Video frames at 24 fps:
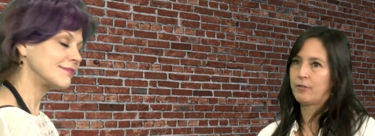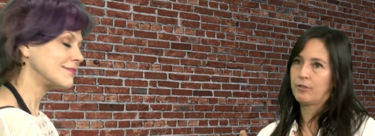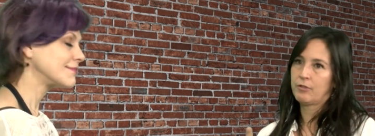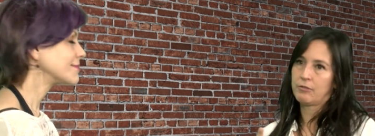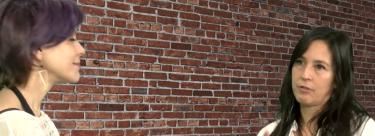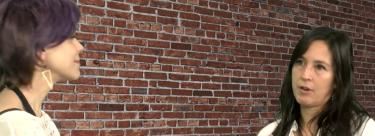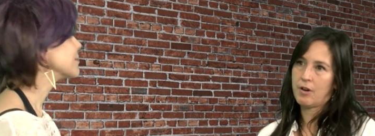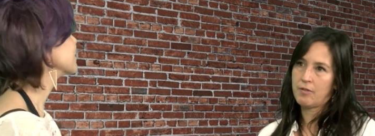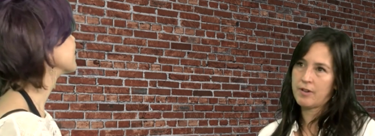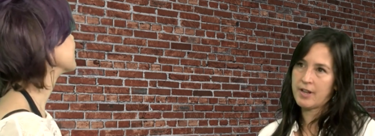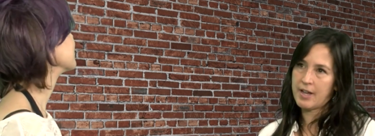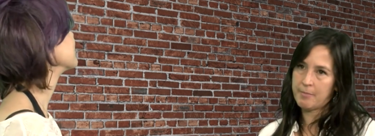Speaker 1: I've
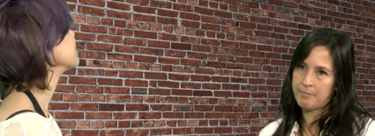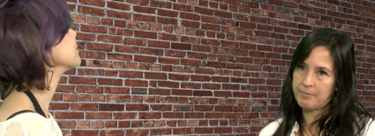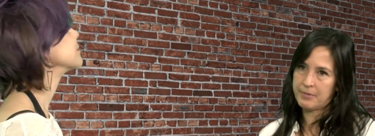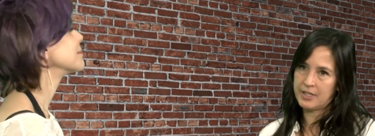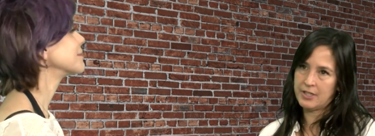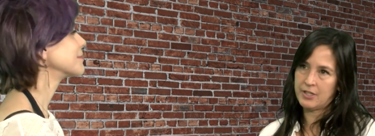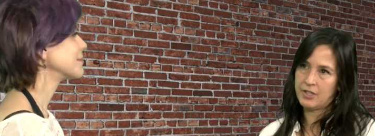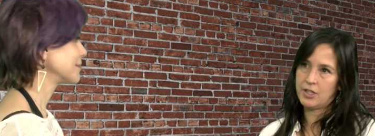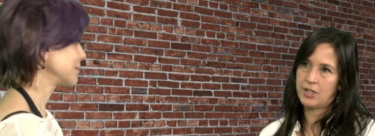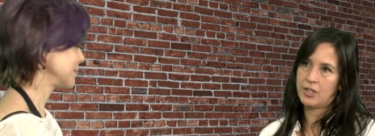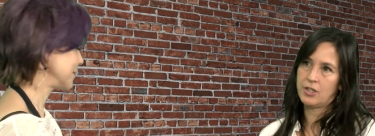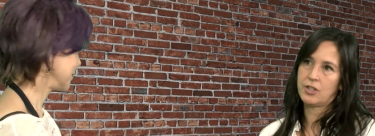grown up
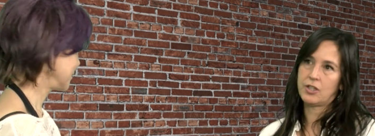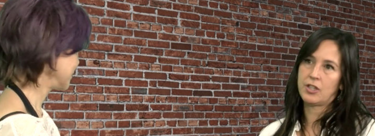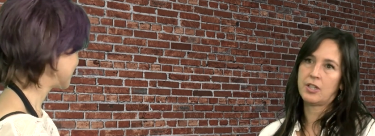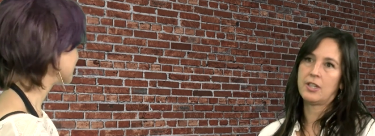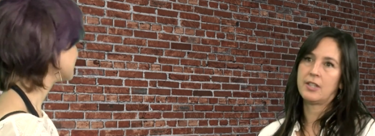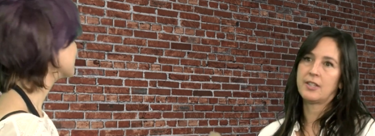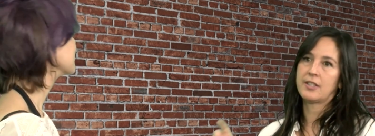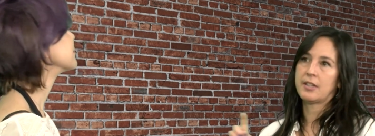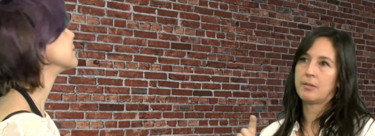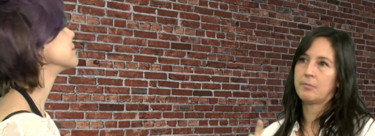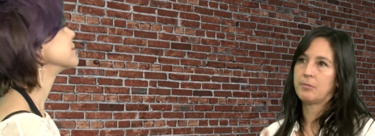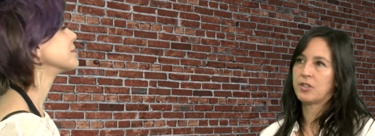
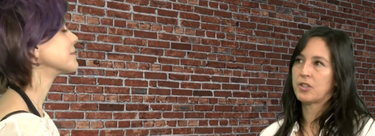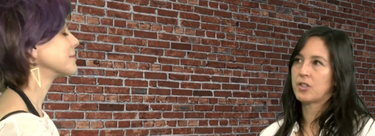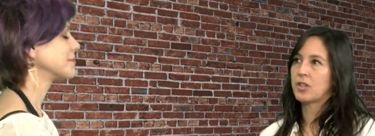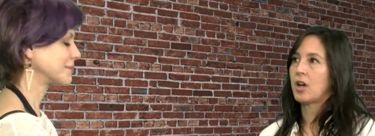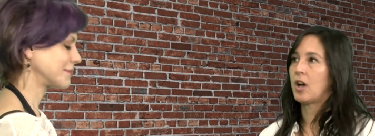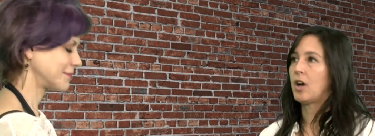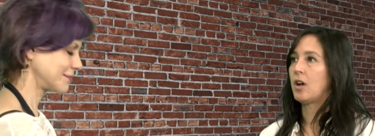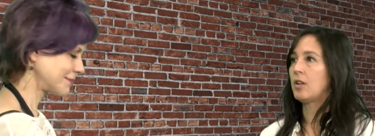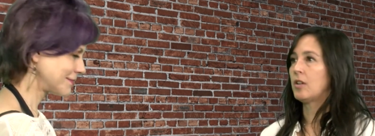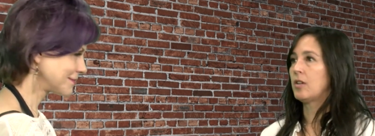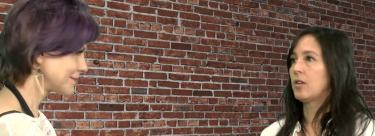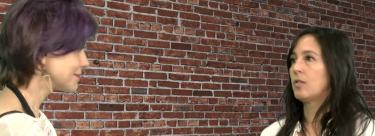Indigenous. I'm
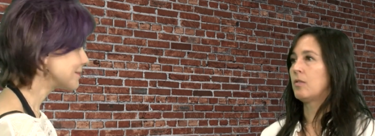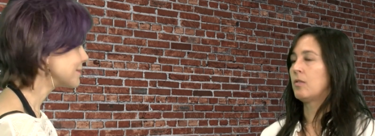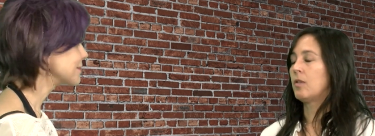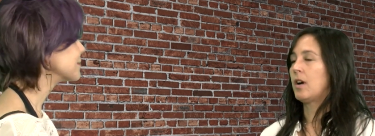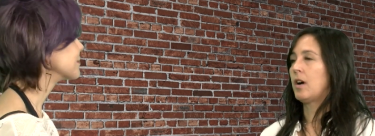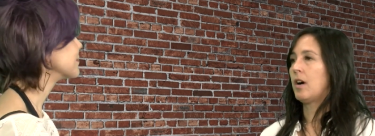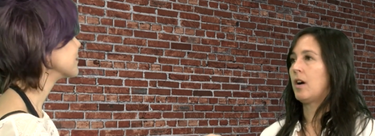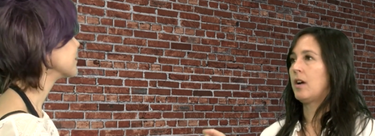Stó:lō.